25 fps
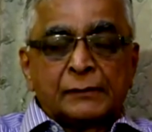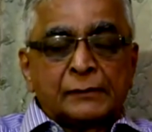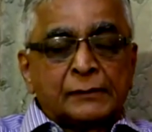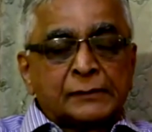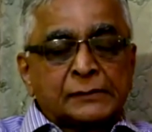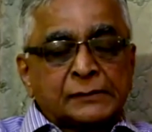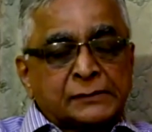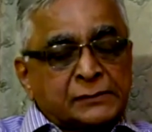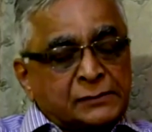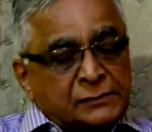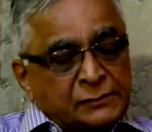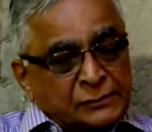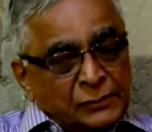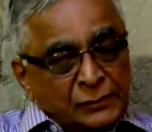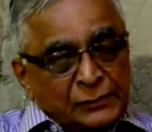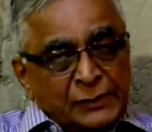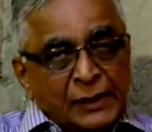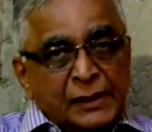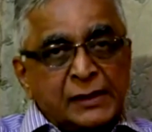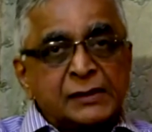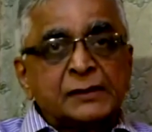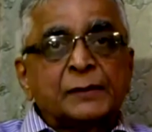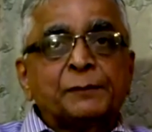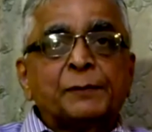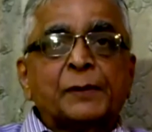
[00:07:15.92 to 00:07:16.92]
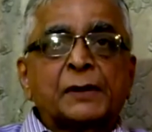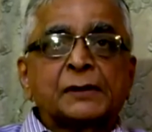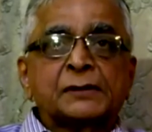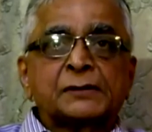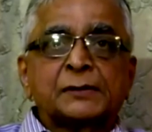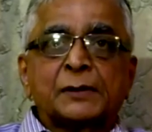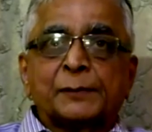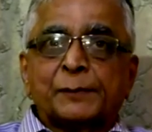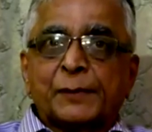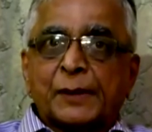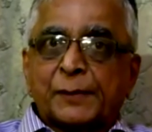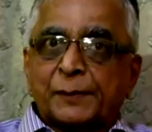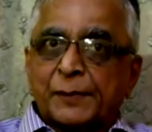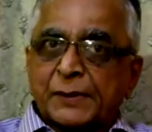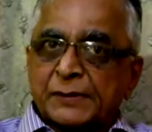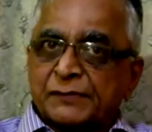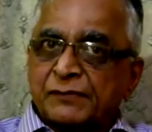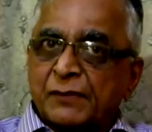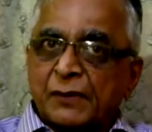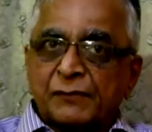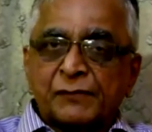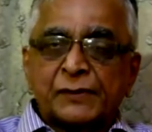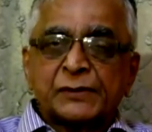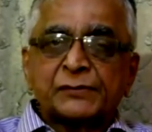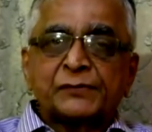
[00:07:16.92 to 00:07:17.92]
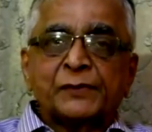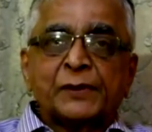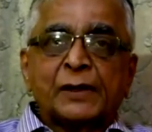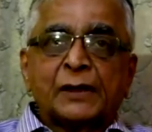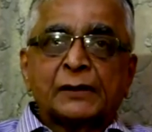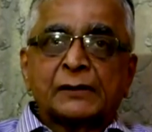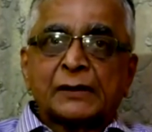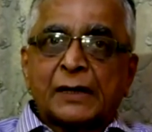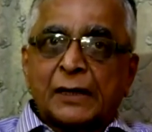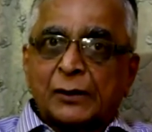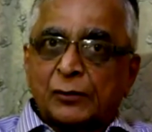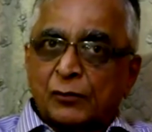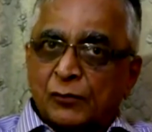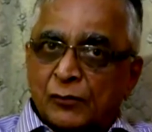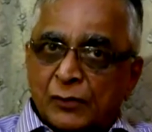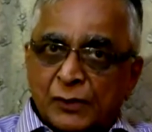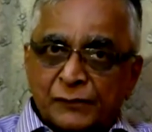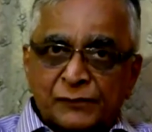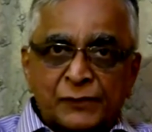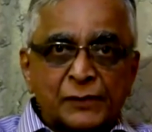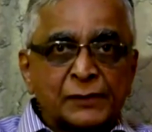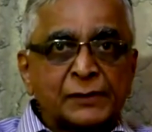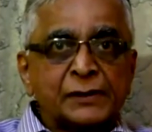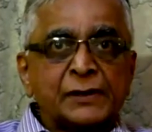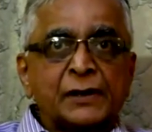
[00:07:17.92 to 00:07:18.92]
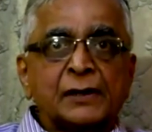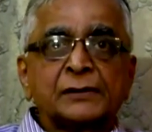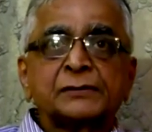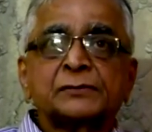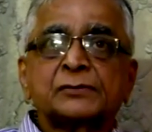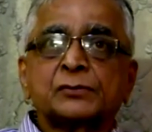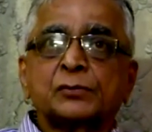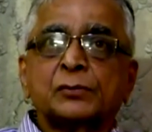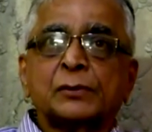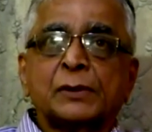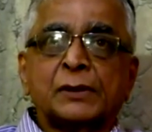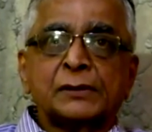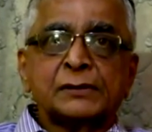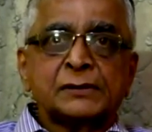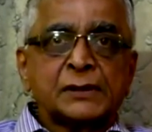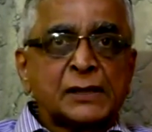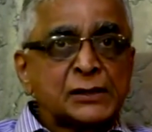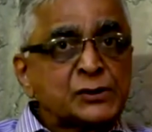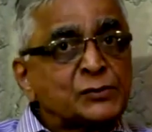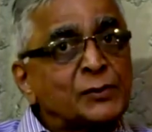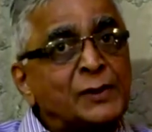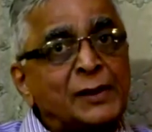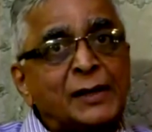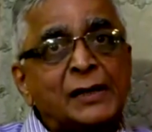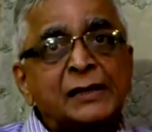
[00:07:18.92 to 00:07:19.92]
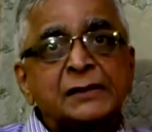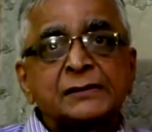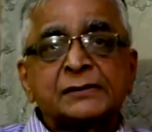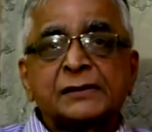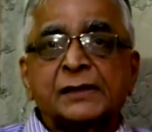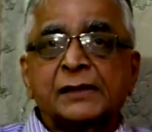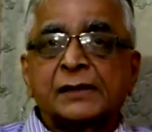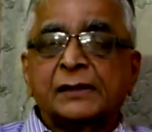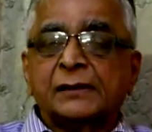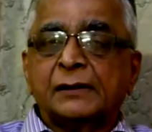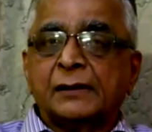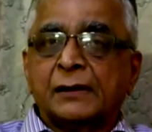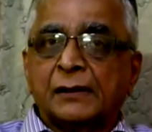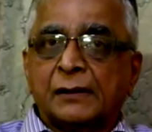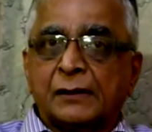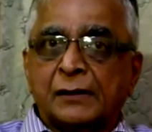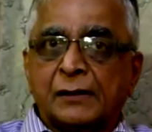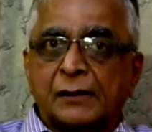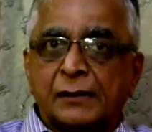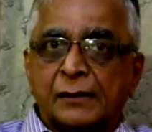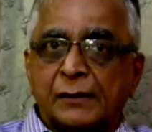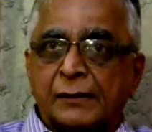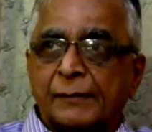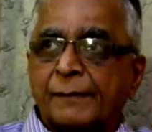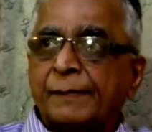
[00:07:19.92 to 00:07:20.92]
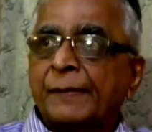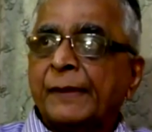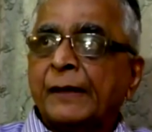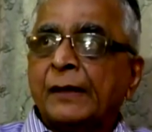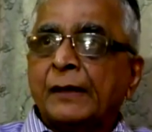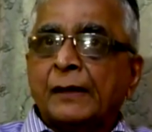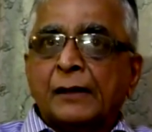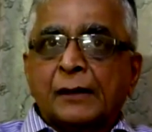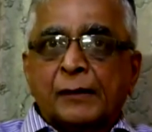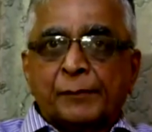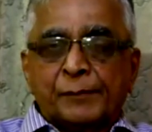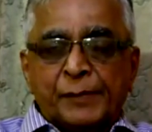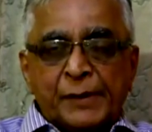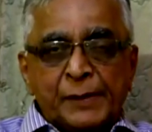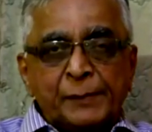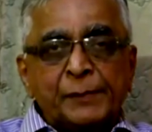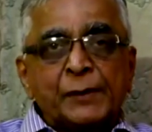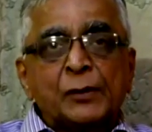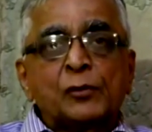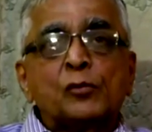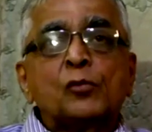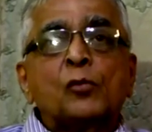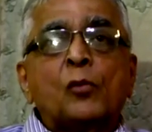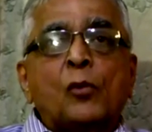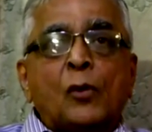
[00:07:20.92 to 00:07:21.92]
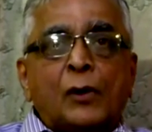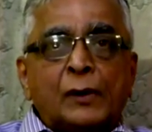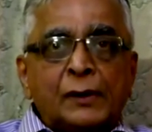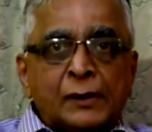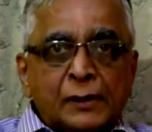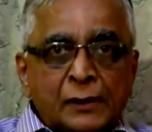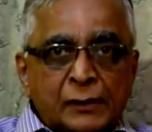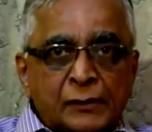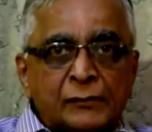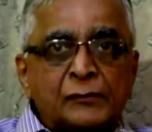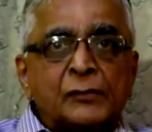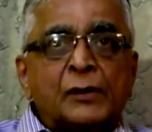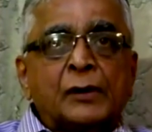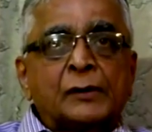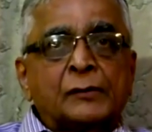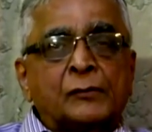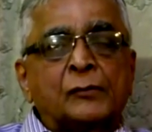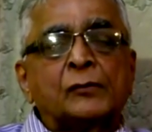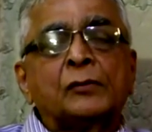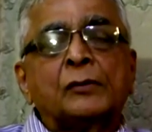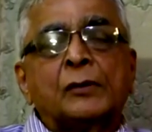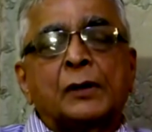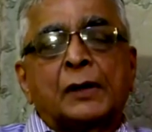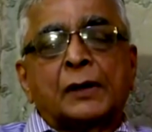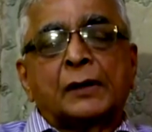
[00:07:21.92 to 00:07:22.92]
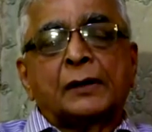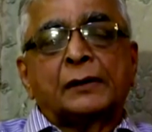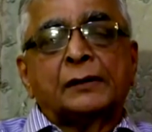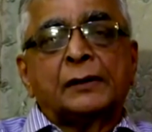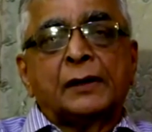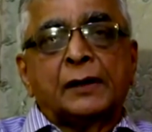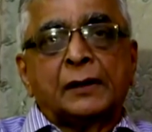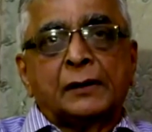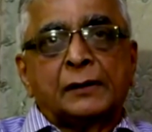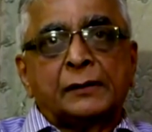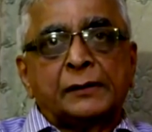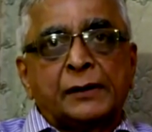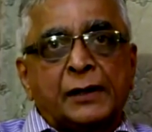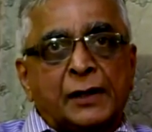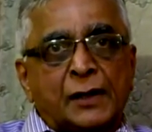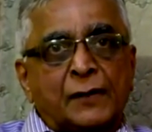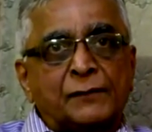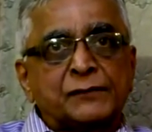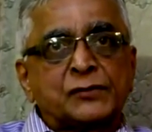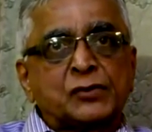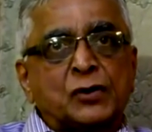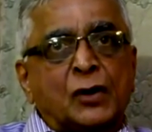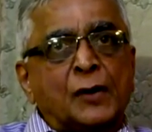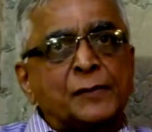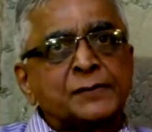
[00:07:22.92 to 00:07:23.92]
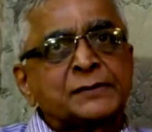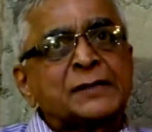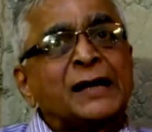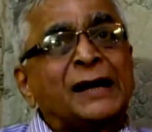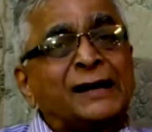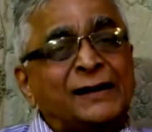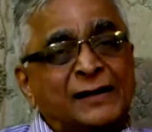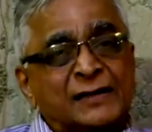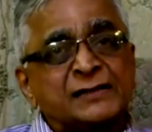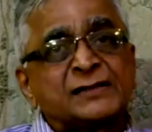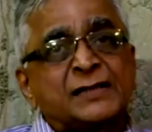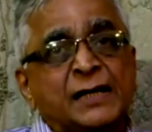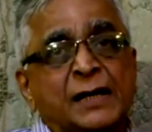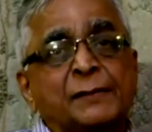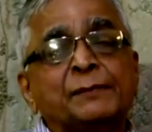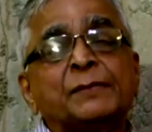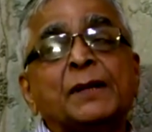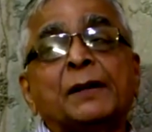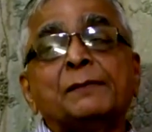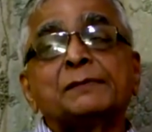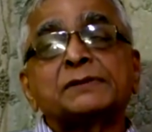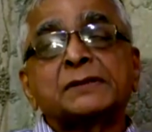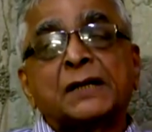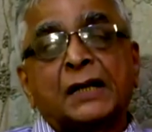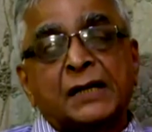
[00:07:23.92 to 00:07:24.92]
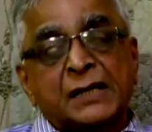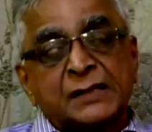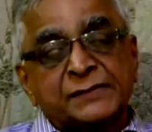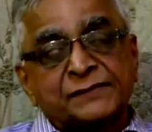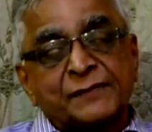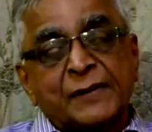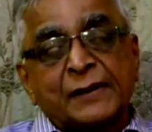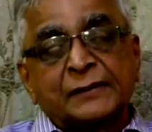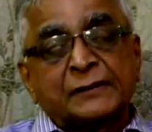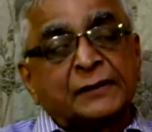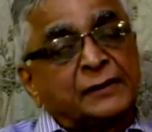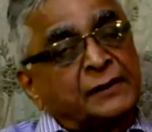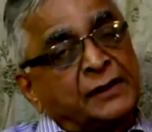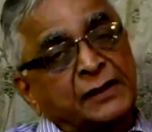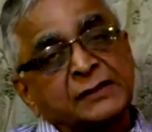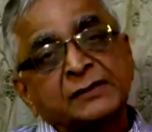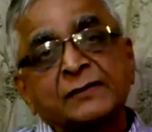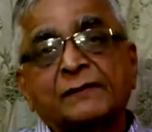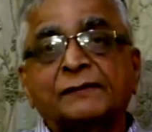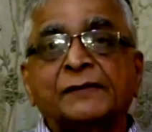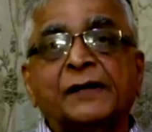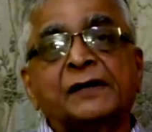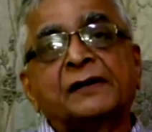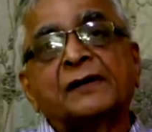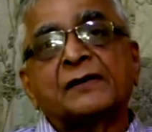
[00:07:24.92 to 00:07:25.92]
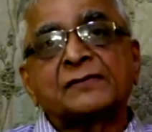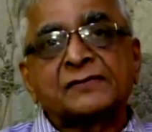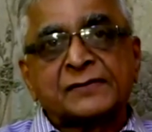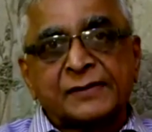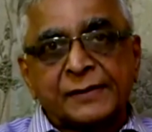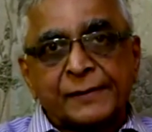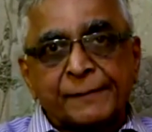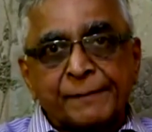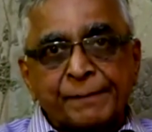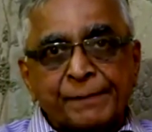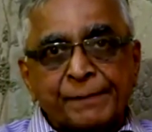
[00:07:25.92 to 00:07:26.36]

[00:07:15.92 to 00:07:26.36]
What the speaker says: so that is the purpose for which we are trying to work for the young students, as well as the people who want who are in need of jobs, at the same time satisfying the needs of the industry.